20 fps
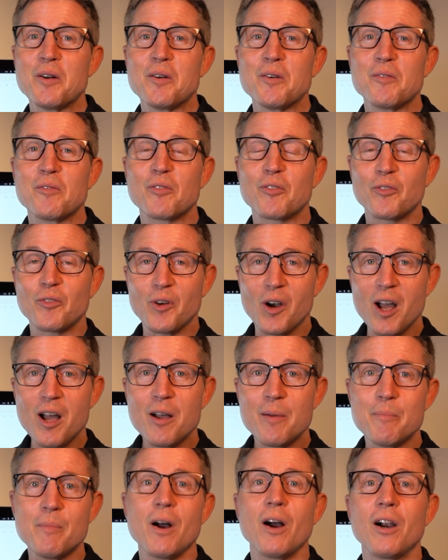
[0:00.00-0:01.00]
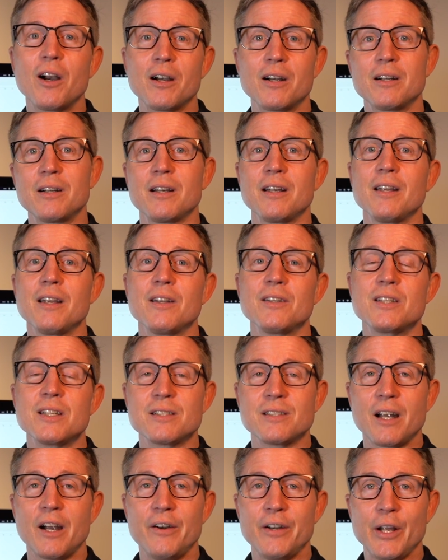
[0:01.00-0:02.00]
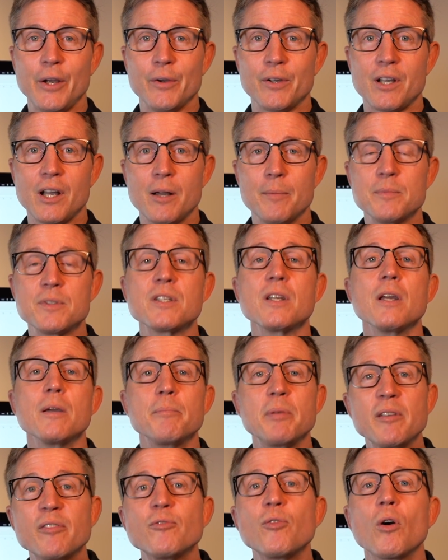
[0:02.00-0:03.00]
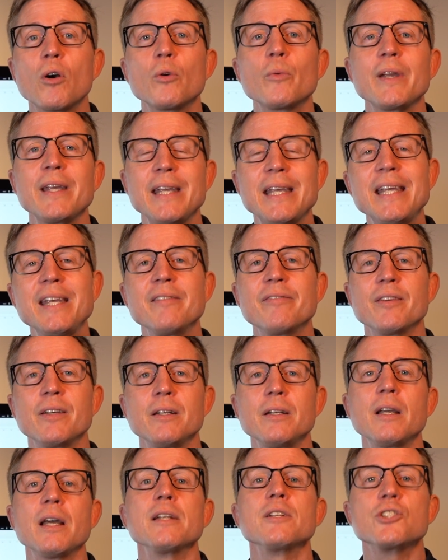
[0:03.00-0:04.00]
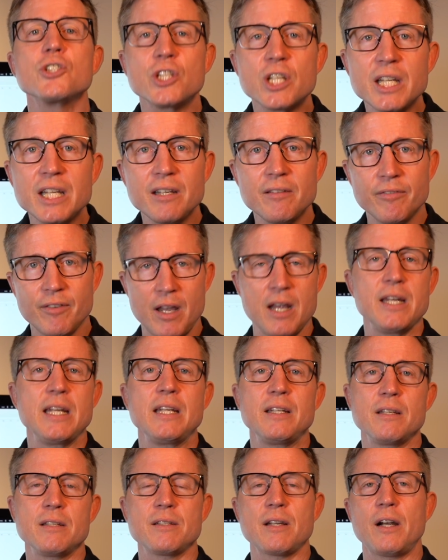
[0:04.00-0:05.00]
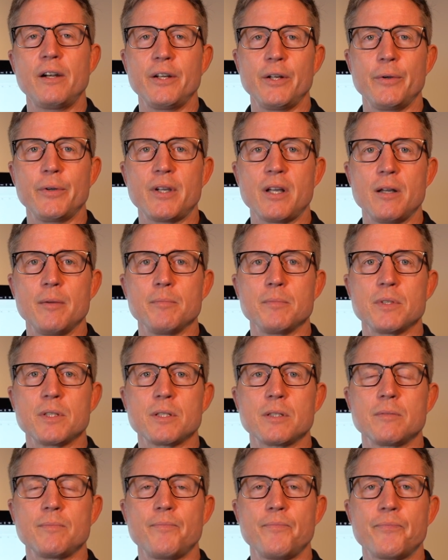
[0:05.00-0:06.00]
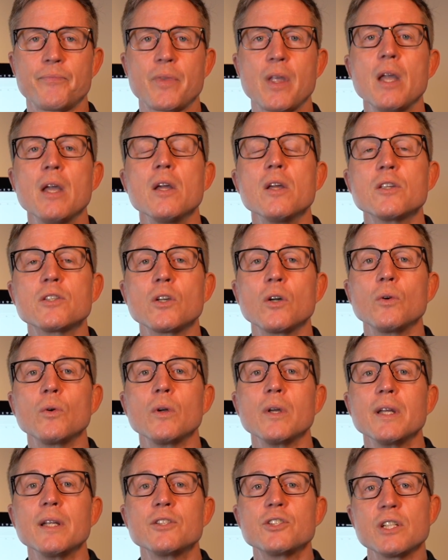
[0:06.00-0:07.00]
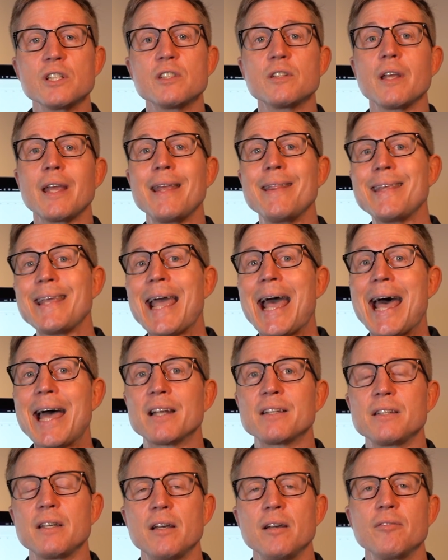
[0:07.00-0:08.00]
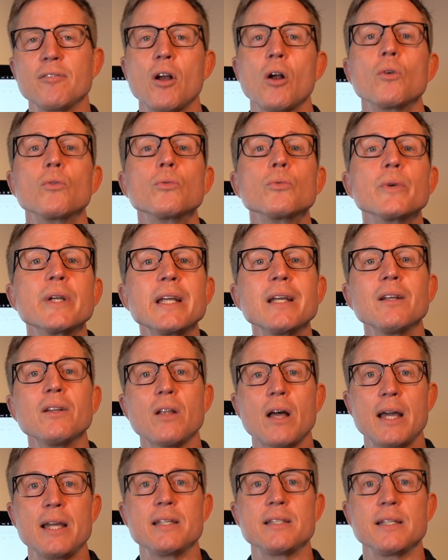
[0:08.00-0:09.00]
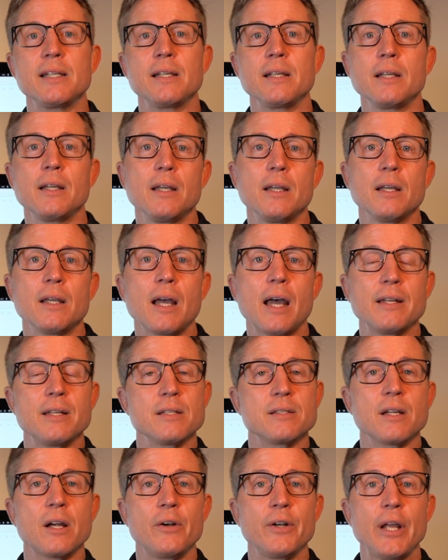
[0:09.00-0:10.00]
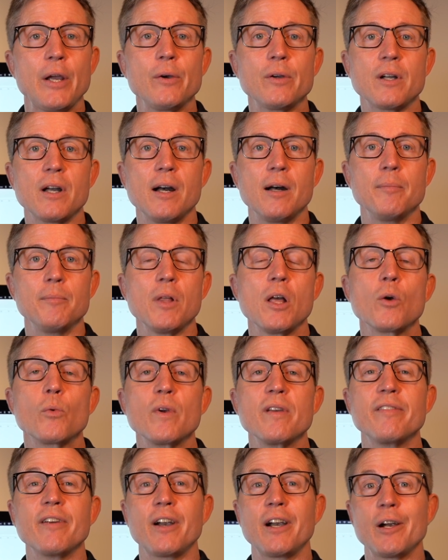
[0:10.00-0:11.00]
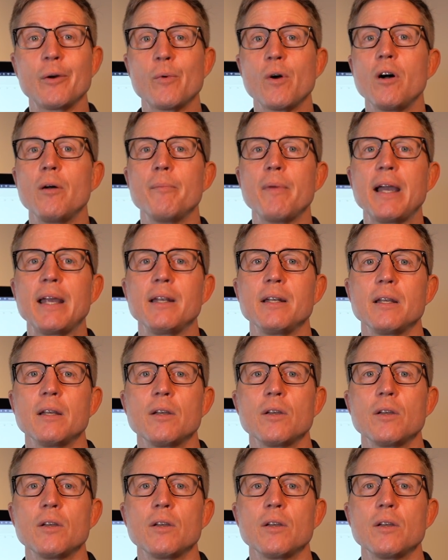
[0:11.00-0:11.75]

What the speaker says: from our desired outcomes before we even achieve any desired outcomes. So just in the act of realizing a desired outcome, we very well might